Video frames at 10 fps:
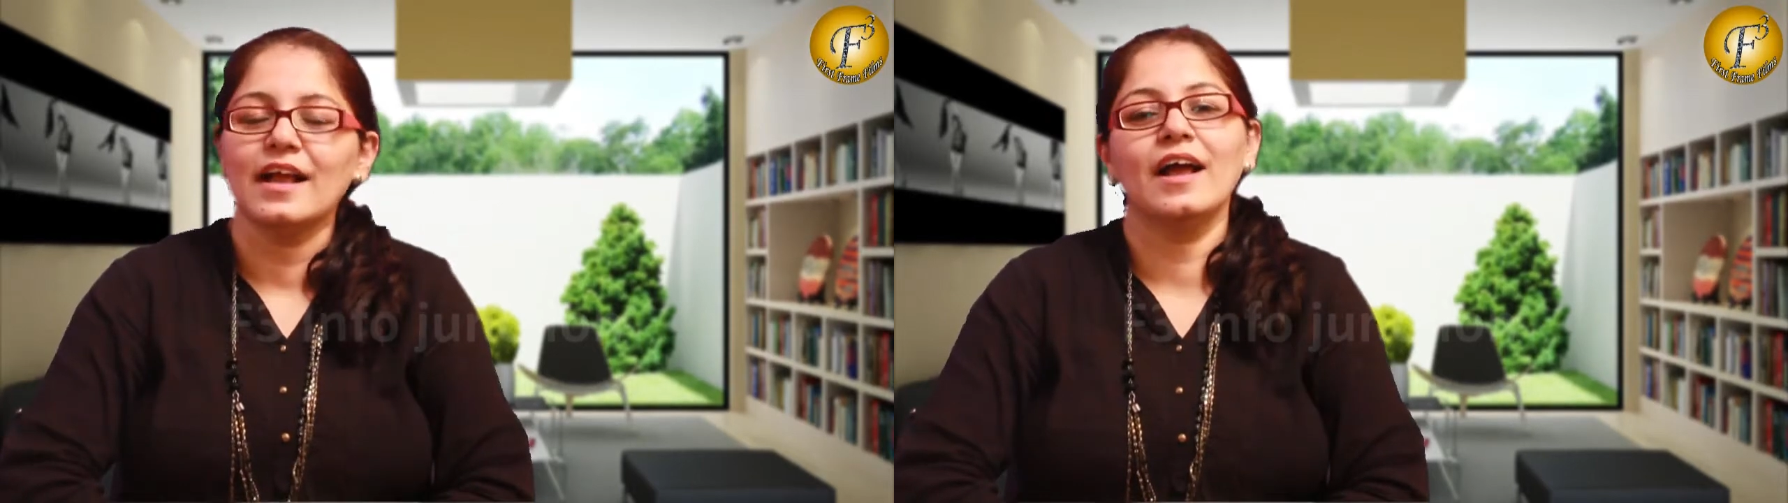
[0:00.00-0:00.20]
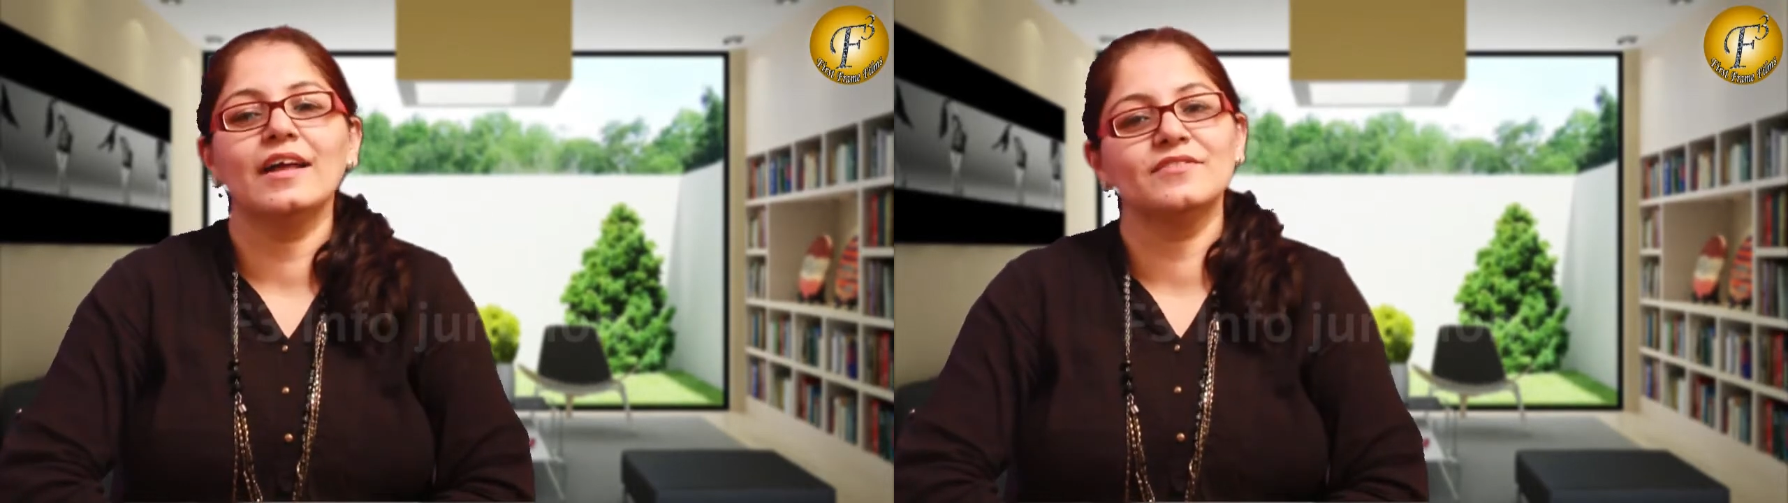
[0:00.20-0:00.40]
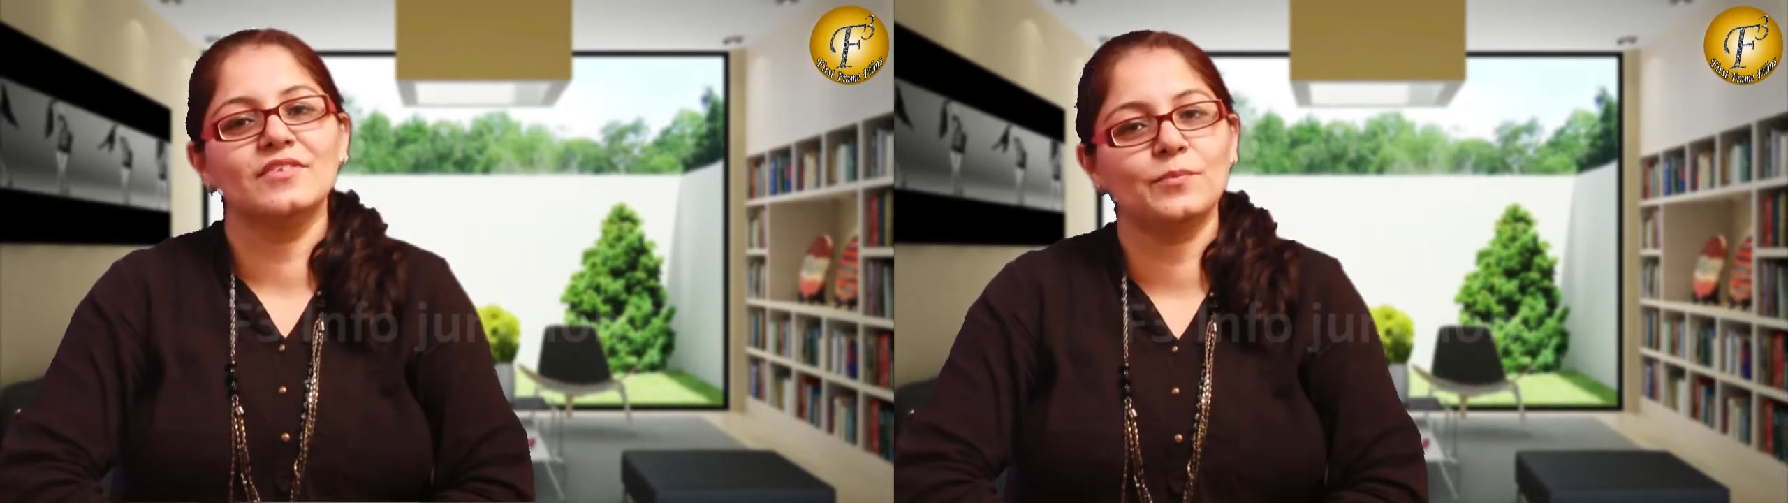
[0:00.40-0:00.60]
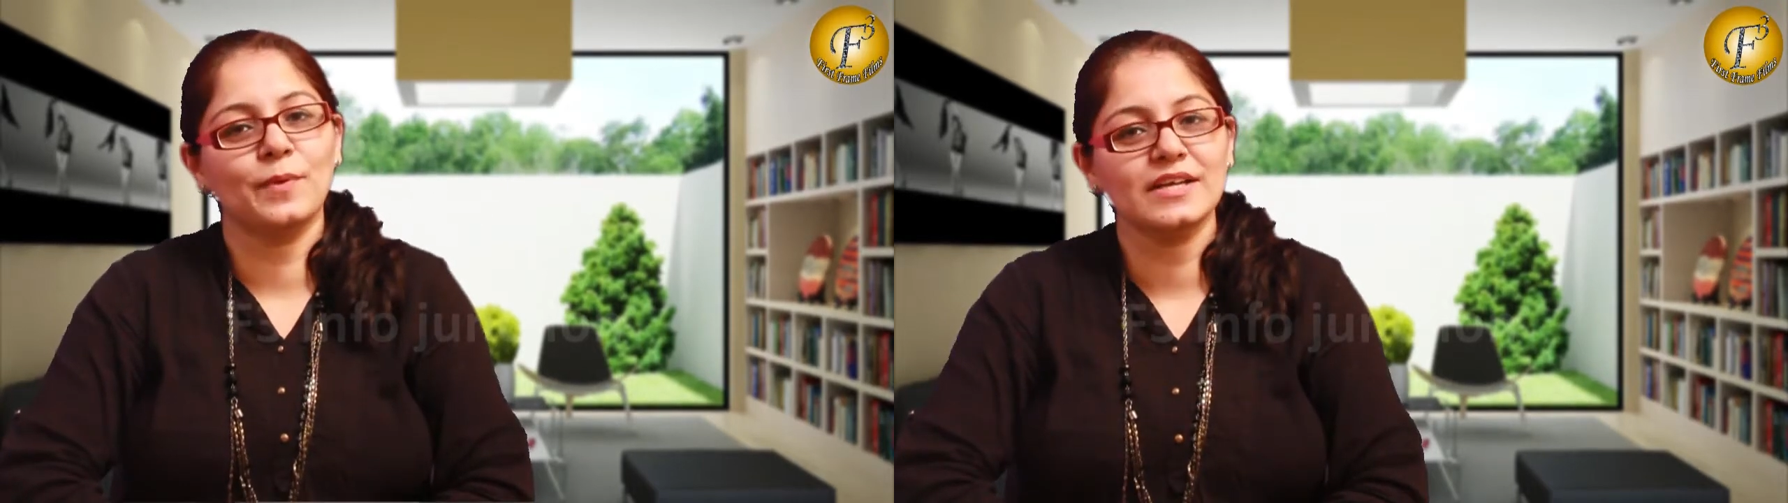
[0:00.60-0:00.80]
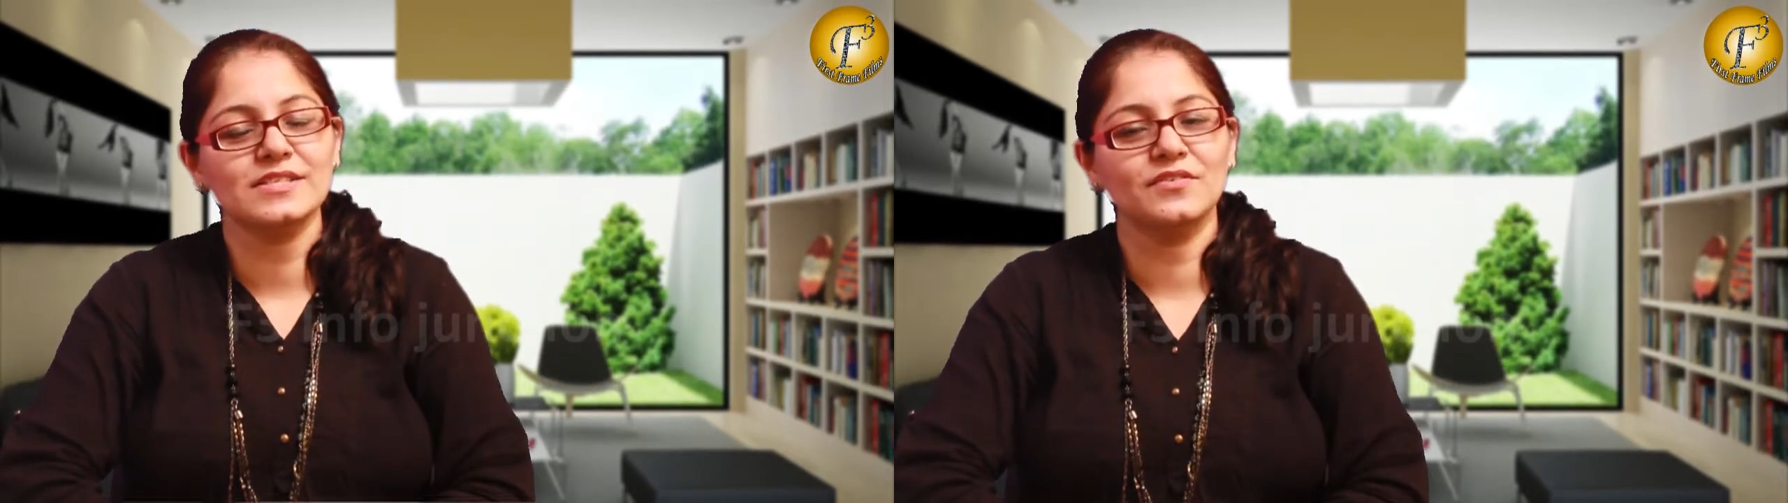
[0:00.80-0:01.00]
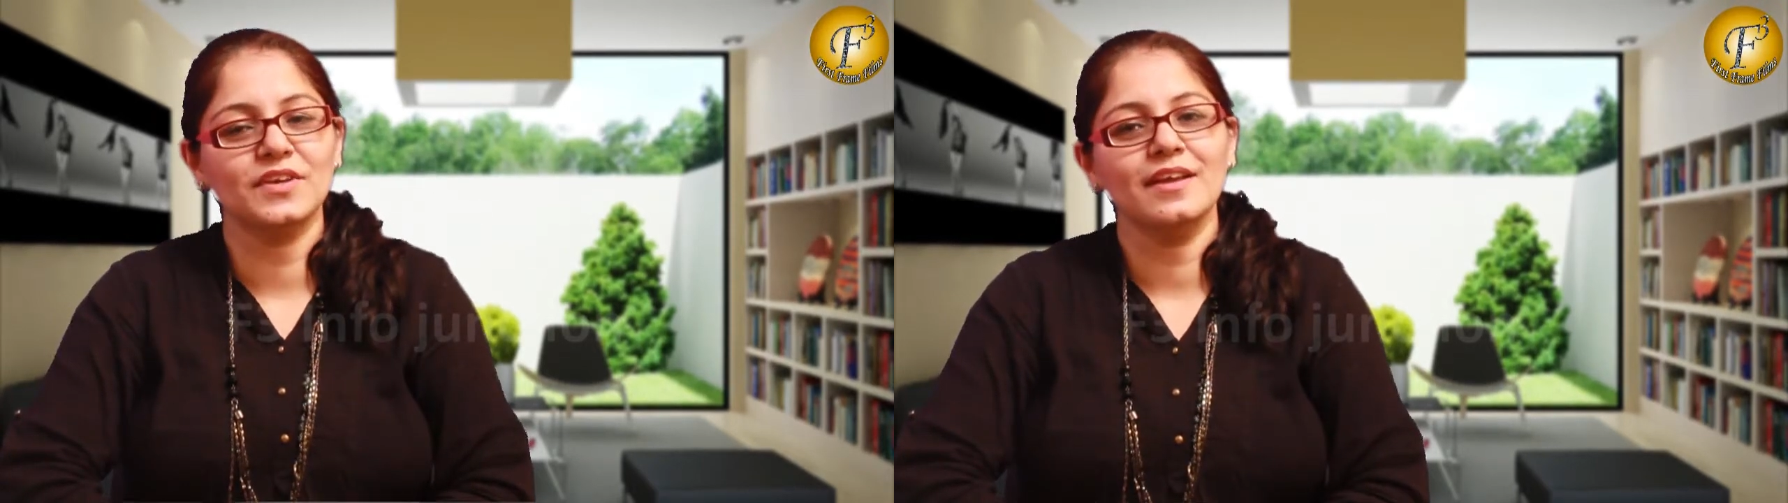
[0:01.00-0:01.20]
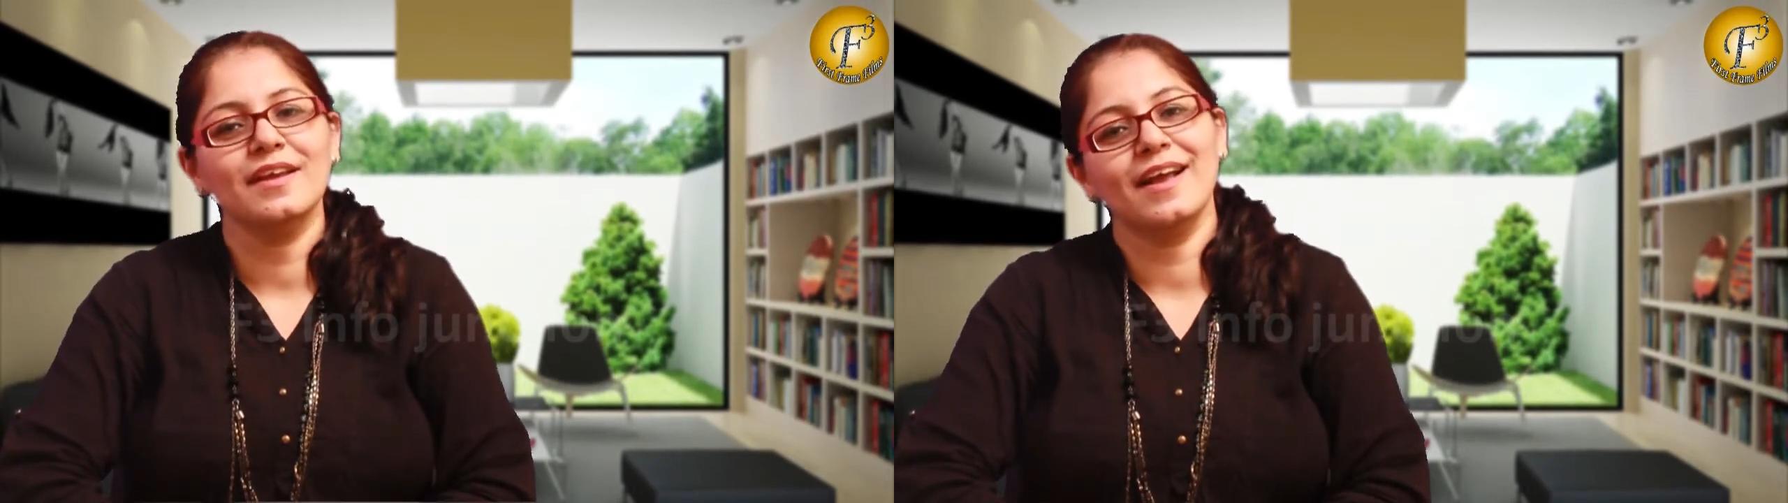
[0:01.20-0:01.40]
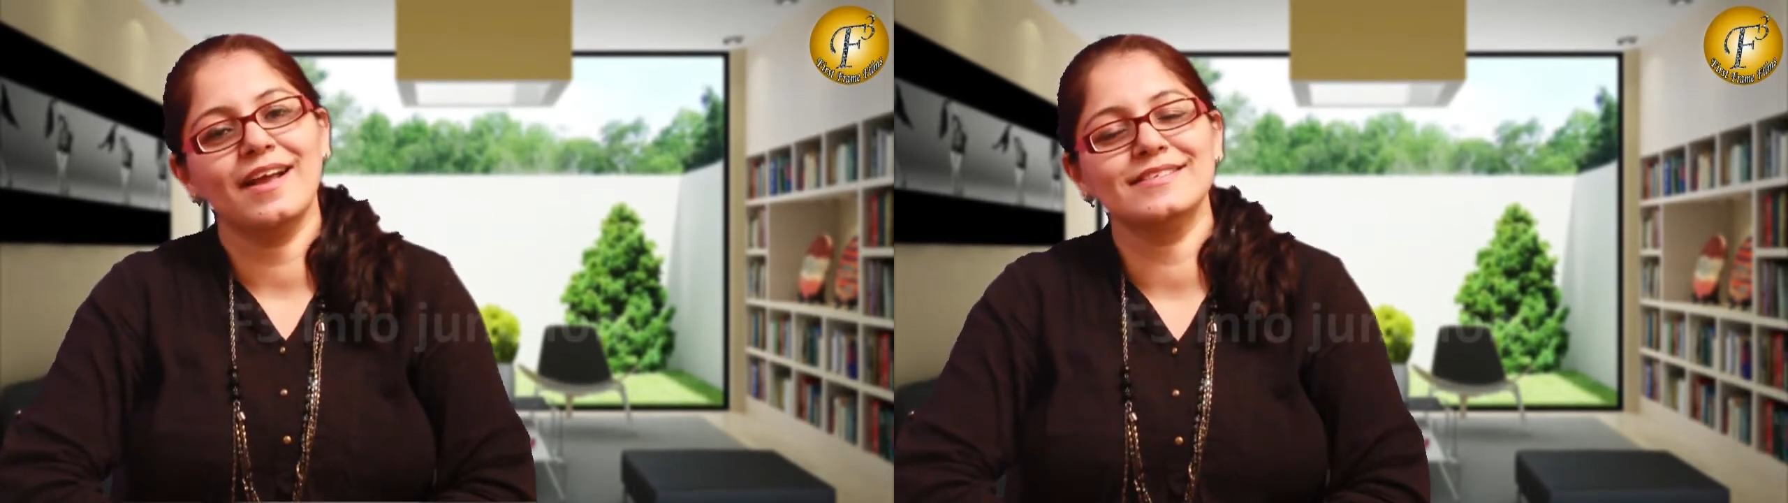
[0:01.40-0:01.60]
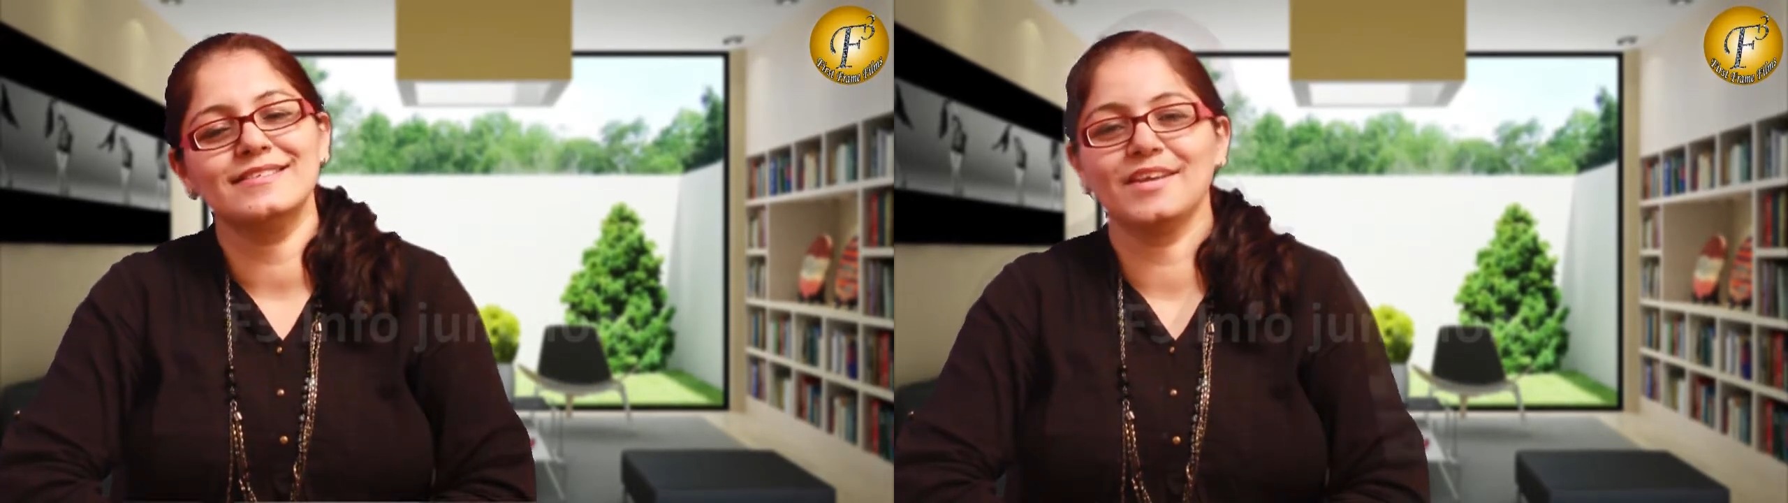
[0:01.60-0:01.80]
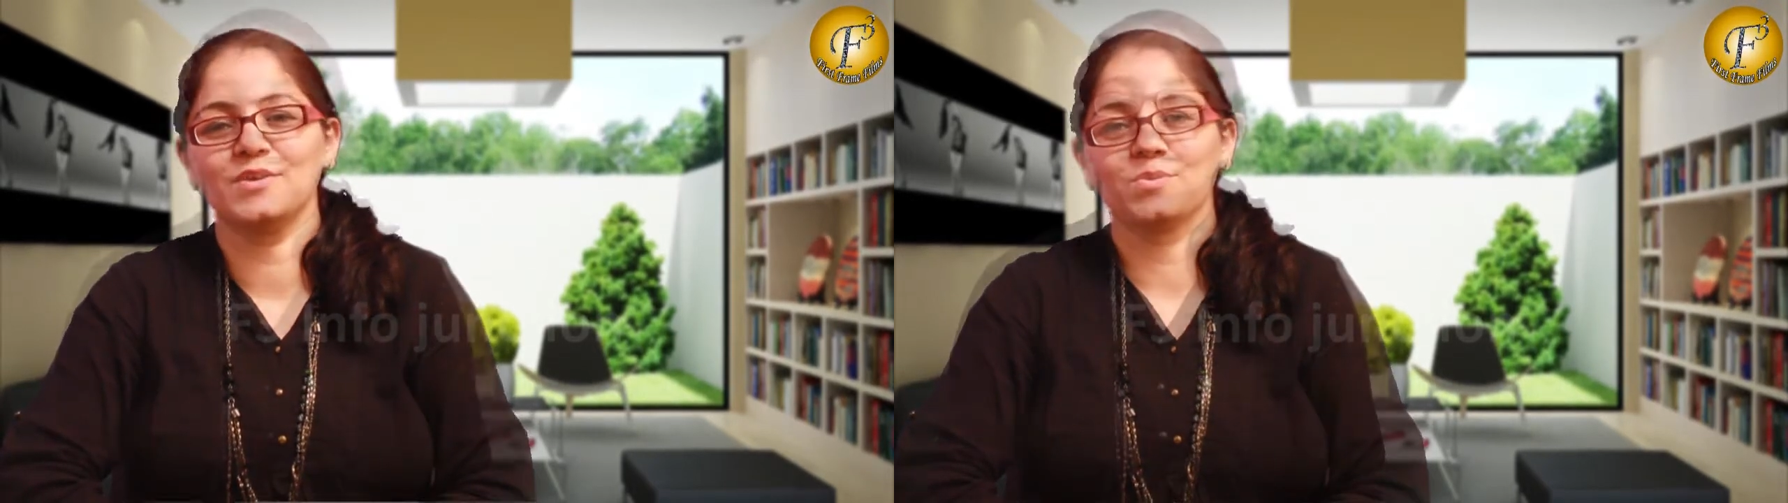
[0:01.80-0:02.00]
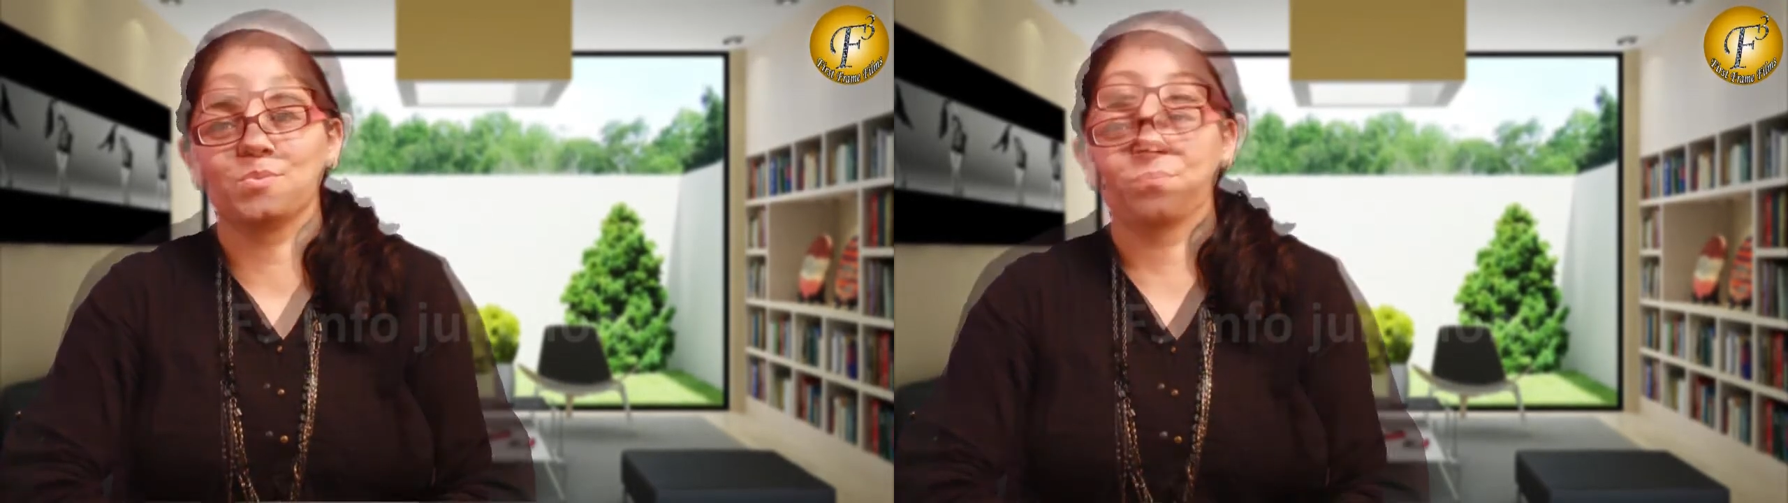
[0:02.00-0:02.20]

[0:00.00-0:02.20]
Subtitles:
and will pass away as they grow.